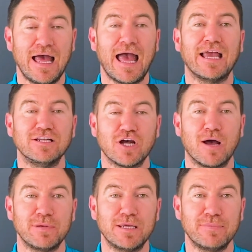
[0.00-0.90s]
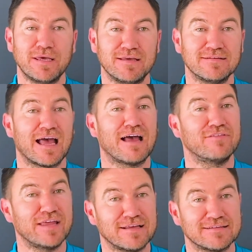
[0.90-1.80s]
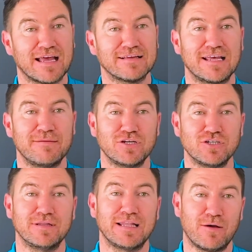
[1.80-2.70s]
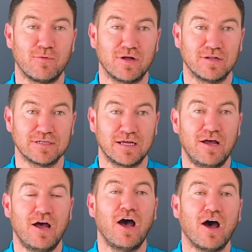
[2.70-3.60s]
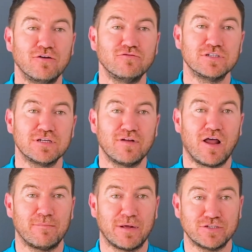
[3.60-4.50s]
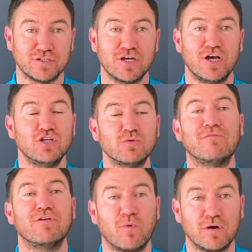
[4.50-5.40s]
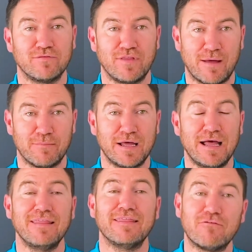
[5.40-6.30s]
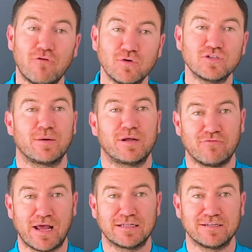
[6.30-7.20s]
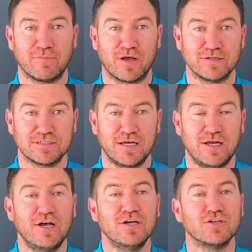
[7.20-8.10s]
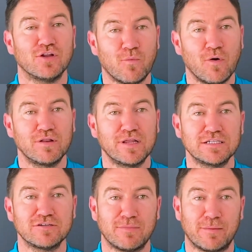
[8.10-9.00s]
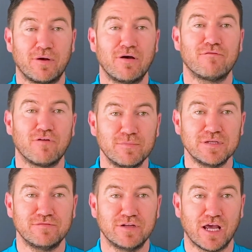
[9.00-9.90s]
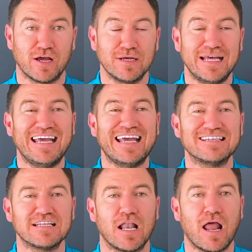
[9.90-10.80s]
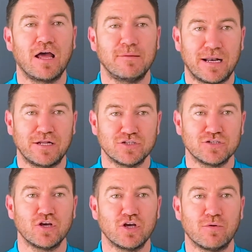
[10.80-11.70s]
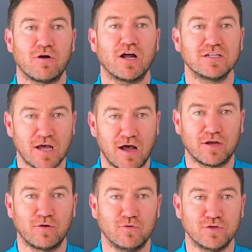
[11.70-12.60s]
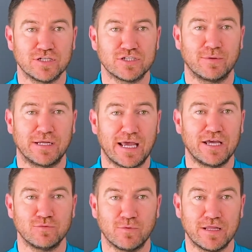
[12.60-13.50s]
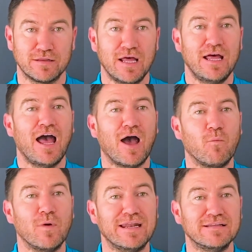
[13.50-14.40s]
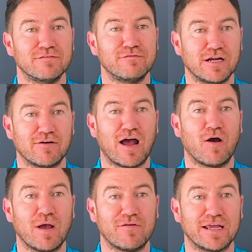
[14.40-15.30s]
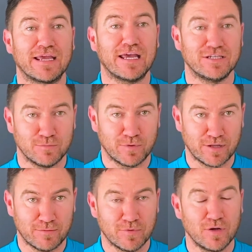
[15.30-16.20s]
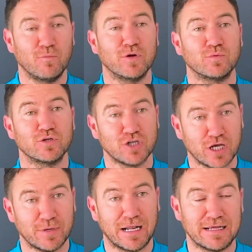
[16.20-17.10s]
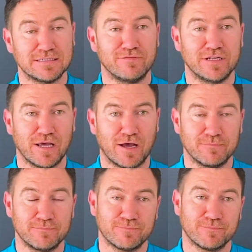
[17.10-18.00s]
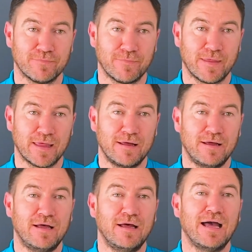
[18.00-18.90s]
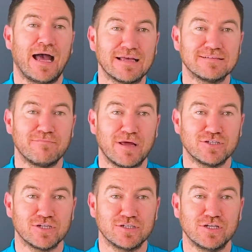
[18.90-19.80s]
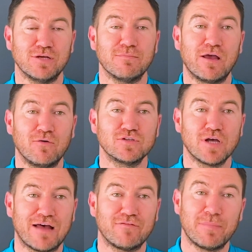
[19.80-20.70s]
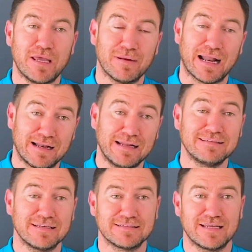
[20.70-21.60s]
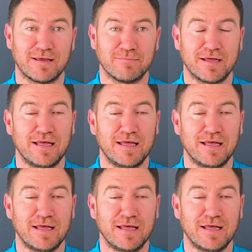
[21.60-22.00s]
HRBPs have the exact same issue in their world. Hundreds of line managers to every one of them, they're also in reactive mode. So the one thing to remember from this video, it's line managers who are our target audience to engage with, and we need to figure out a way of engaging with them, which we'll show you in a later video. As I've mentioned, you may also have a people analytics team.